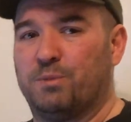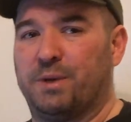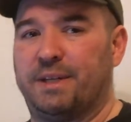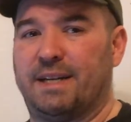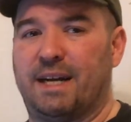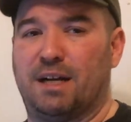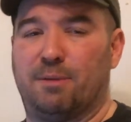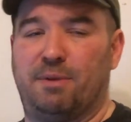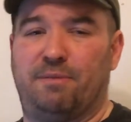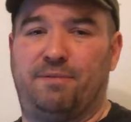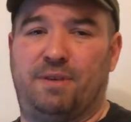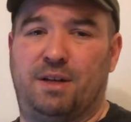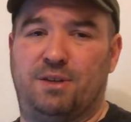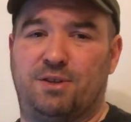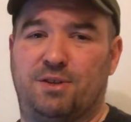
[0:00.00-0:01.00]
retirement
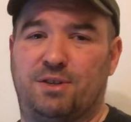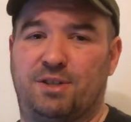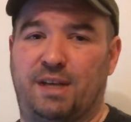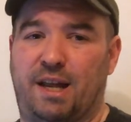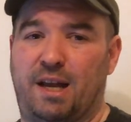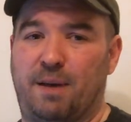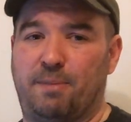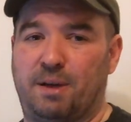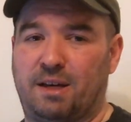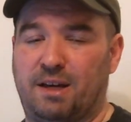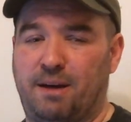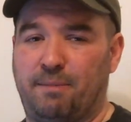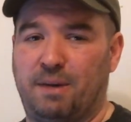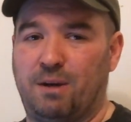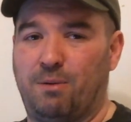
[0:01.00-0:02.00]
funds are set up, it
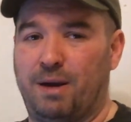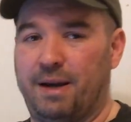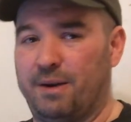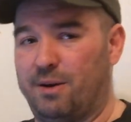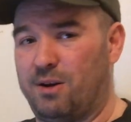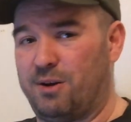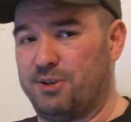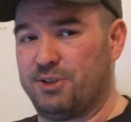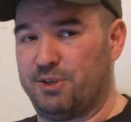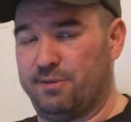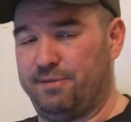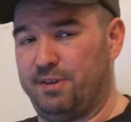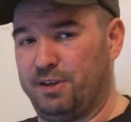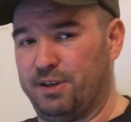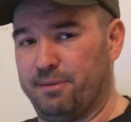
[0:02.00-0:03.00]
can be a way to also
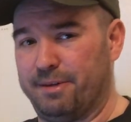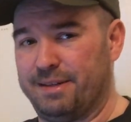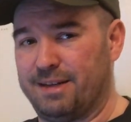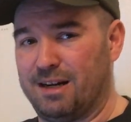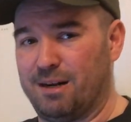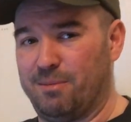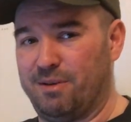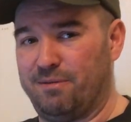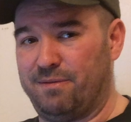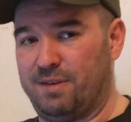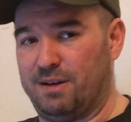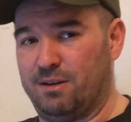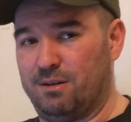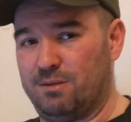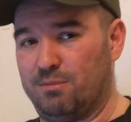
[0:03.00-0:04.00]
fill your retirement
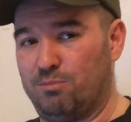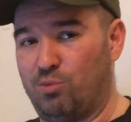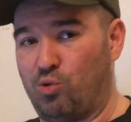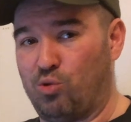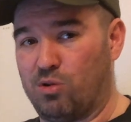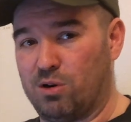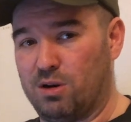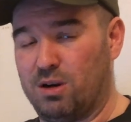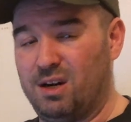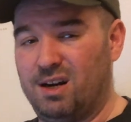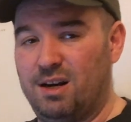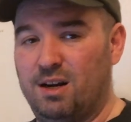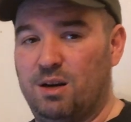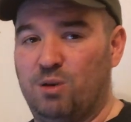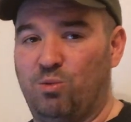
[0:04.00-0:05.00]
fund more,
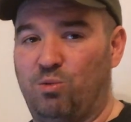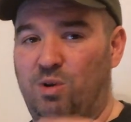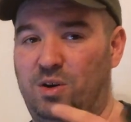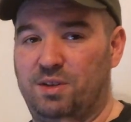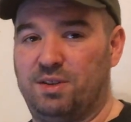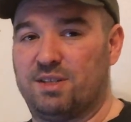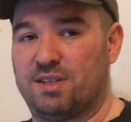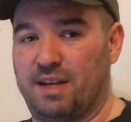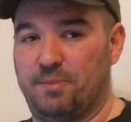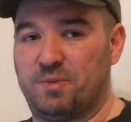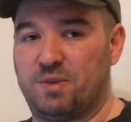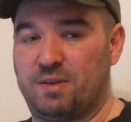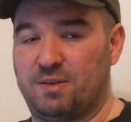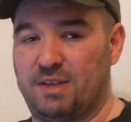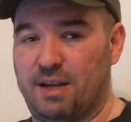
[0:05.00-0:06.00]
while at the
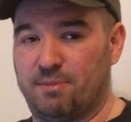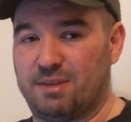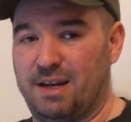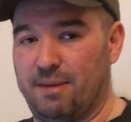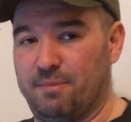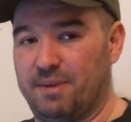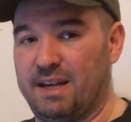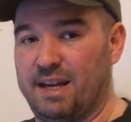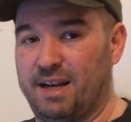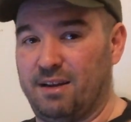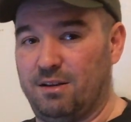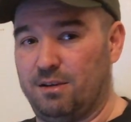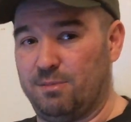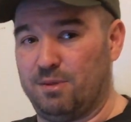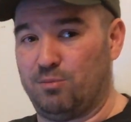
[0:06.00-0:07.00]
same time getting
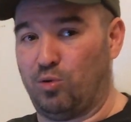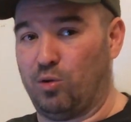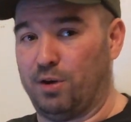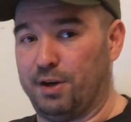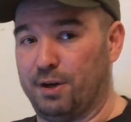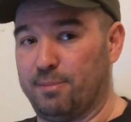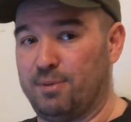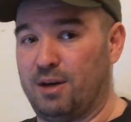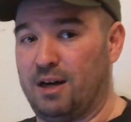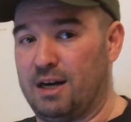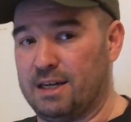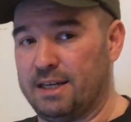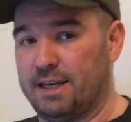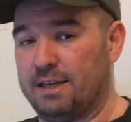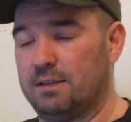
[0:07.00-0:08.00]
a little bit more in your
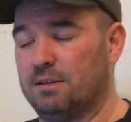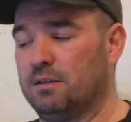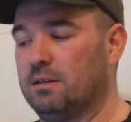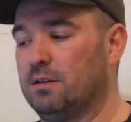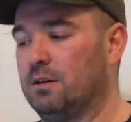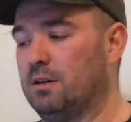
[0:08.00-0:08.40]
pocket.